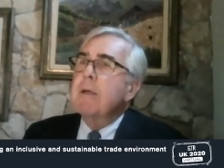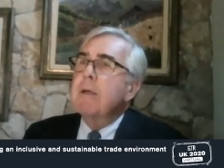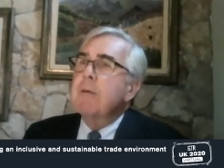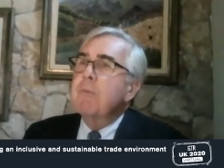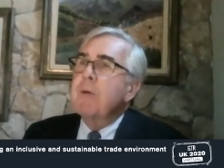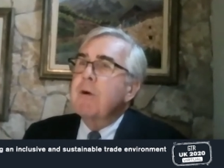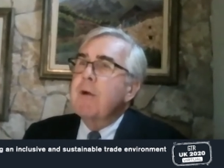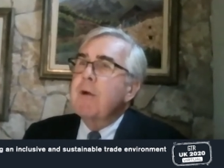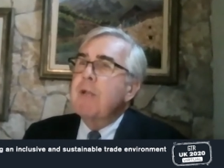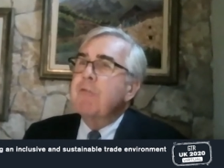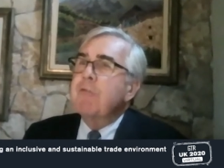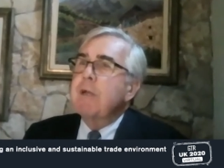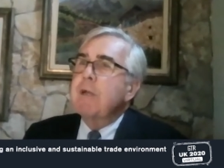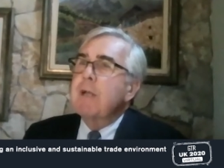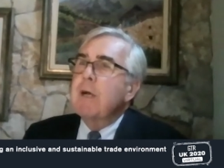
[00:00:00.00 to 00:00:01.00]
we are
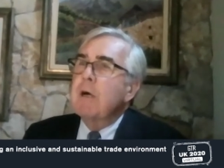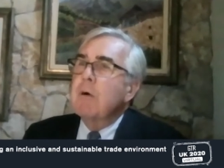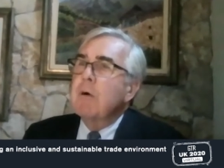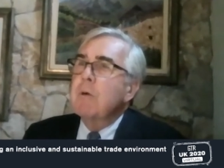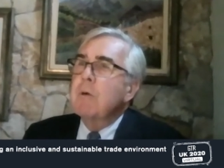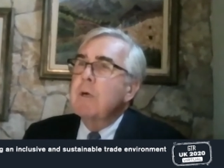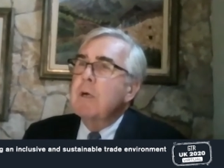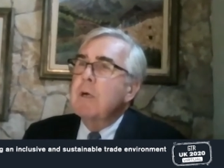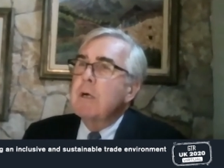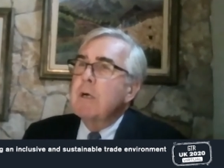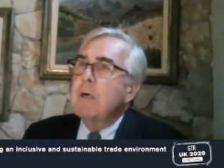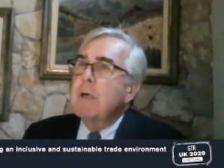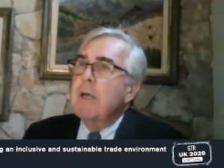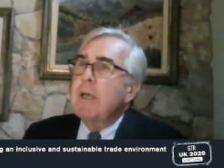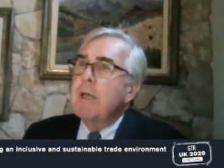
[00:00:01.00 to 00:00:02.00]
entering now
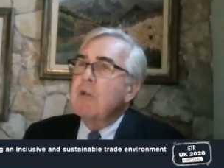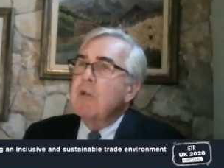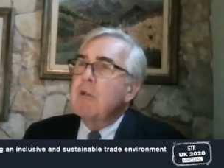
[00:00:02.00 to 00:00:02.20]
a